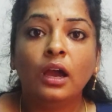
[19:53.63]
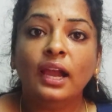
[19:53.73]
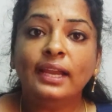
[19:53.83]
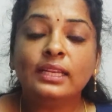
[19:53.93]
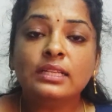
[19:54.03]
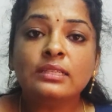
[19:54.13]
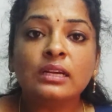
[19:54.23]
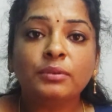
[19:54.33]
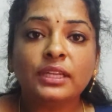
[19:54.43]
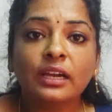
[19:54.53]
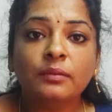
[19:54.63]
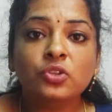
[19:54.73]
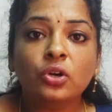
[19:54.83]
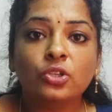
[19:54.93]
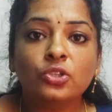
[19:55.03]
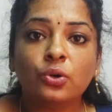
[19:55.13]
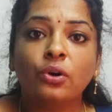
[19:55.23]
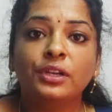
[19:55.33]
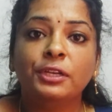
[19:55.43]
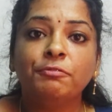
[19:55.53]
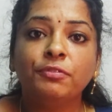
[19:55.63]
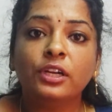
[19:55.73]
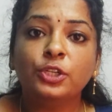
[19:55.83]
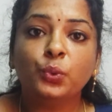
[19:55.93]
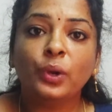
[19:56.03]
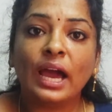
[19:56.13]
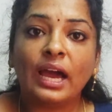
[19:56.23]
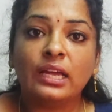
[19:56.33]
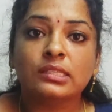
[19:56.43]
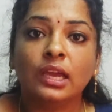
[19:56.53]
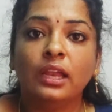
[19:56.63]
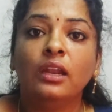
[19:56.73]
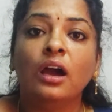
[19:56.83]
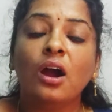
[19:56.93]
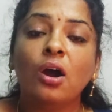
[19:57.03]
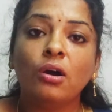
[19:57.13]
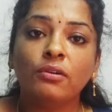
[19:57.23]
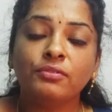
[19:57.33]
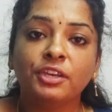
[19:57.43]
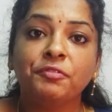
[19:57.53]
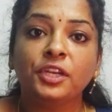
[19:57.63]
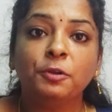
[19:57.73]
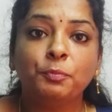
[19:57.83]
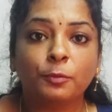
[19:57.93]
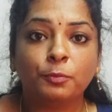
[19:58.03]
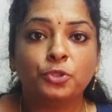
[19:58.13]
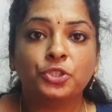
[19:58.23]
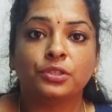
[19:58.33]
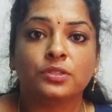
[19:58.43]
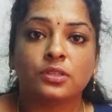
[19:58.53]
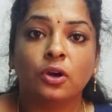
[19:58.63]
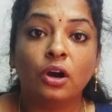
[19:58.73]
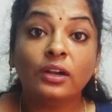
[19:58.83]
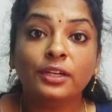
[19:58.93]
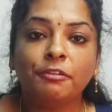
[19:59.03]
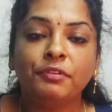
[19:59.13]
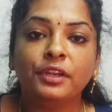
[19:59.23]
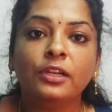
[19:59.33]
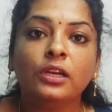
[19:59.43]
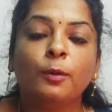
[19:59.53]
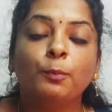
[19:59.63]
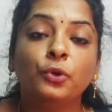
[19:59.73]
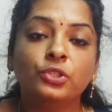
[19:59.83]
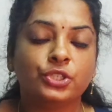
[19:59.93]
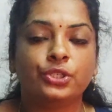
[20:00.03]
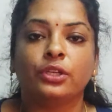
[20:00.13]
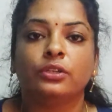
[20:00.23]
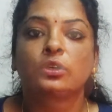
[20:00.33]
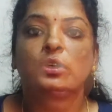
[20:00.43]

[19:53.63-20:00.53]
It is sometimes also referred to as a law of definite proportions or definite composition.